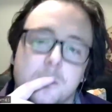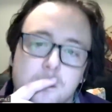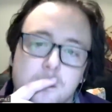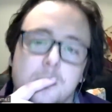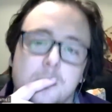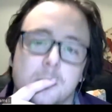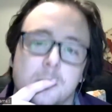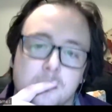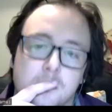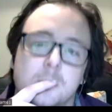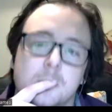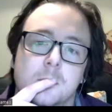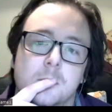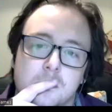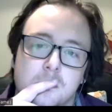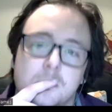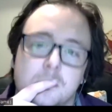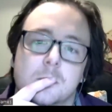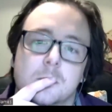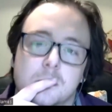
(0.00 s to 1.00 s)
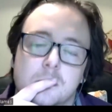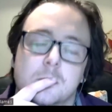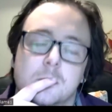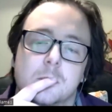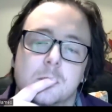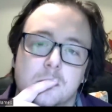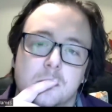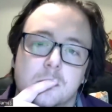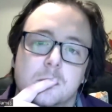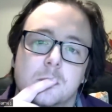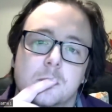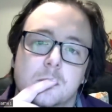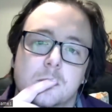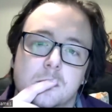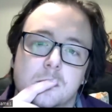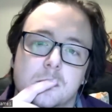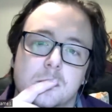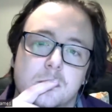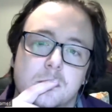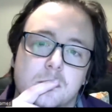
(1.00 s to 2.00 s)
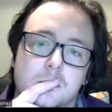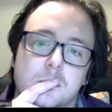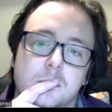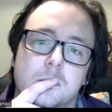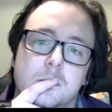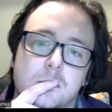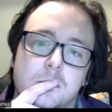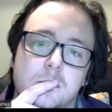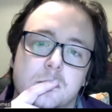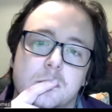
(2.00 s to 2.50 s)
Um, so yeah, so I, I've a lot of people